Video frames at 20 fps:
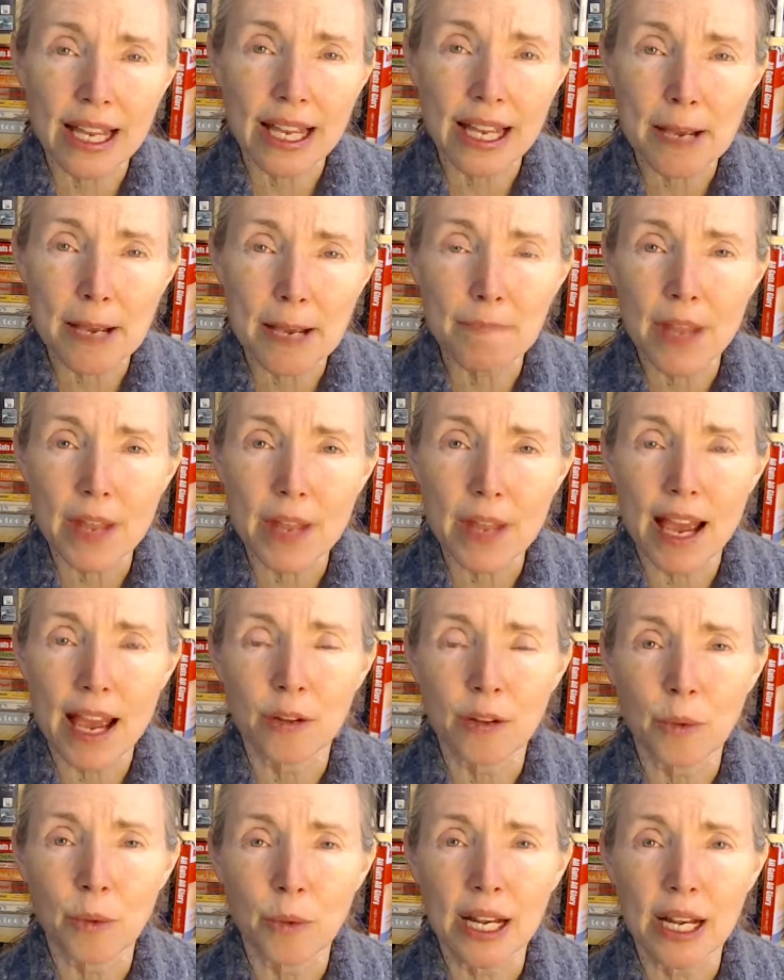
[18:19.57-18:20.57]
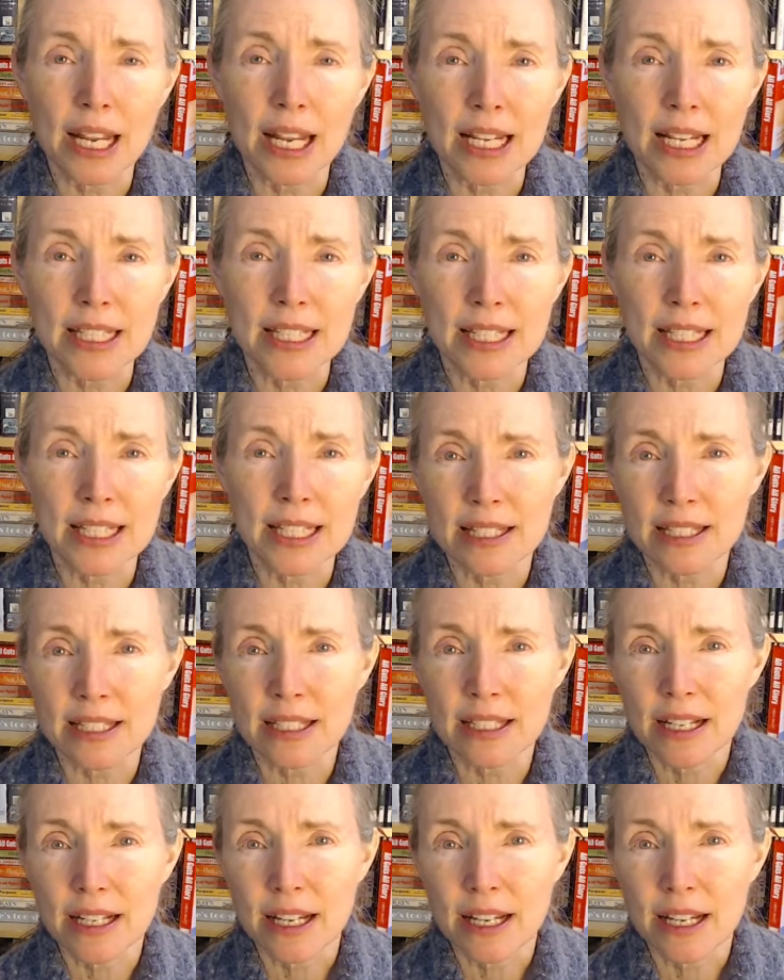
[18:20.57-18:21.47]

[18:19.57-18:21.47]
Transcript: him, and when he says,